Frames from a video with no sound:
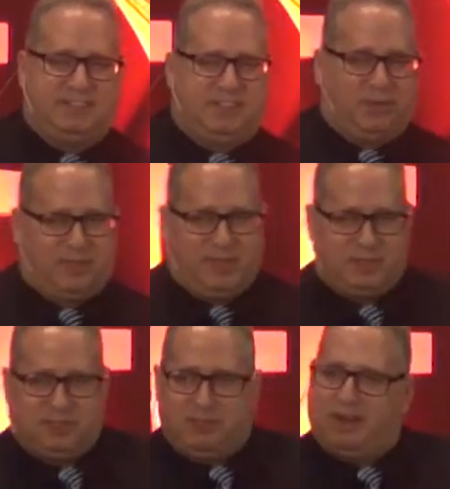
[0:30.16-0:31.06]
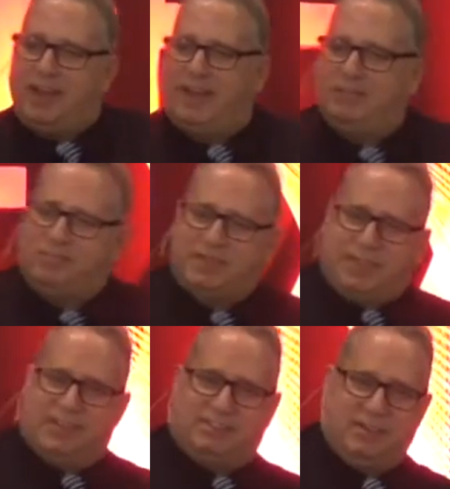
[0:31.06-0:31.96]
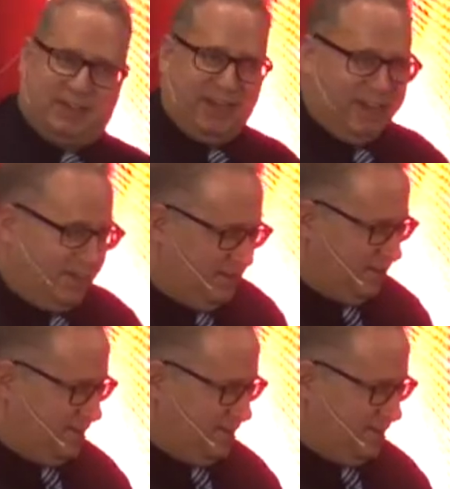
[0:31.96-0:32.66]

Don't think she bought it, but that's okay.